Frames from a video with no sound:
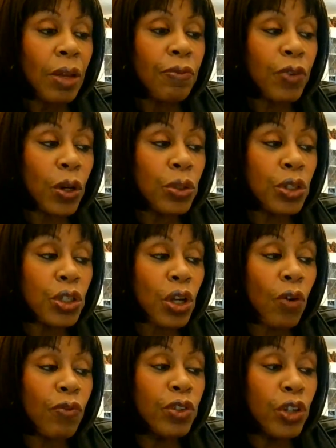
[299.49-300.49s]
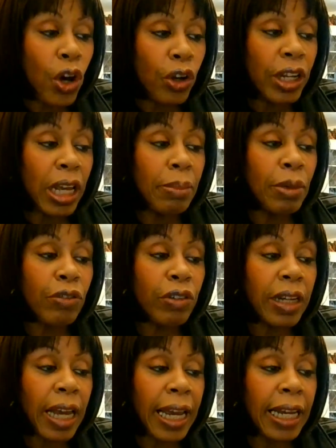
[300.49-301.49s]
Photos of
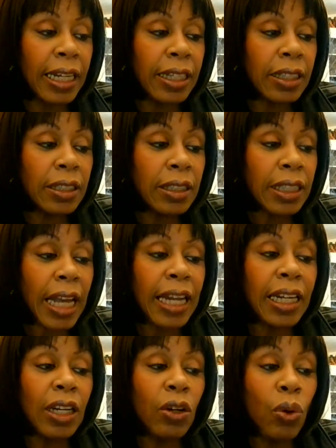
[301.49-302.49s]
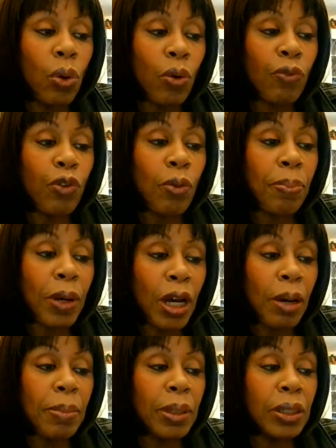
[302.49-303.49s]
non-immigrant aliens and lawful
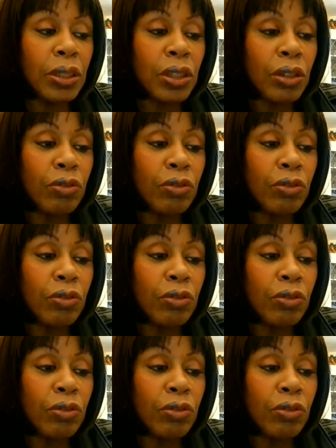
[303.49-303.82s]
permanent